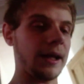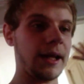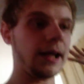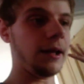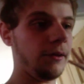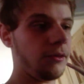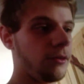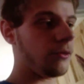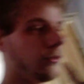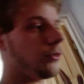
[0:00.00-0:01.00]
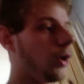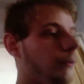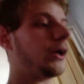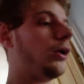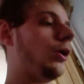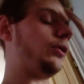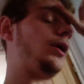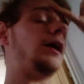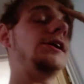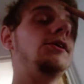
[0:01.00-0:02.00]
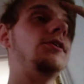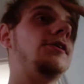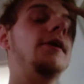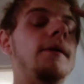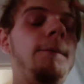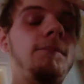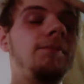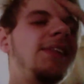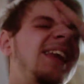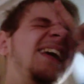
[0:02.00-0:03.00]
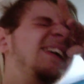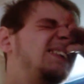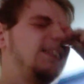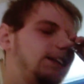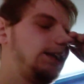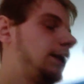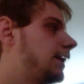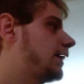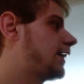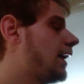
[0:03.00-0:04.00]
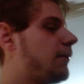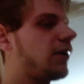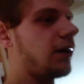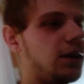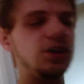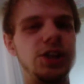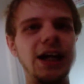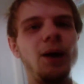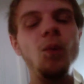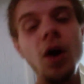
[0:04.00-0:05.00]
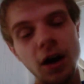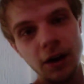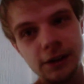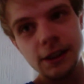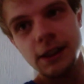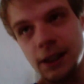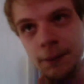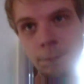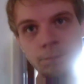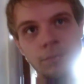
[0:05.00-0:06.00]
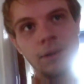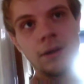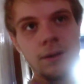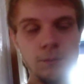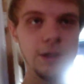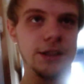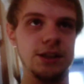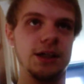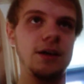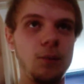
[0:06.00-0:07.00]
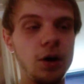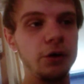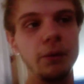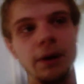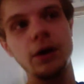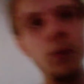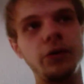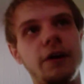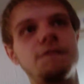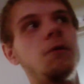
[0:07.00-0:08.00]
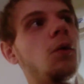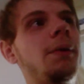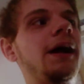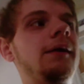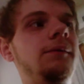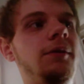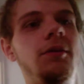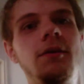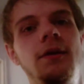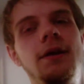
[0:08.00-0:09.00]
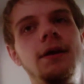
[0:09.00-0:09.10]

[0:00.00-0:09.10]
is, oh my god. I used to get my lunch at work, what I normally got was like £4.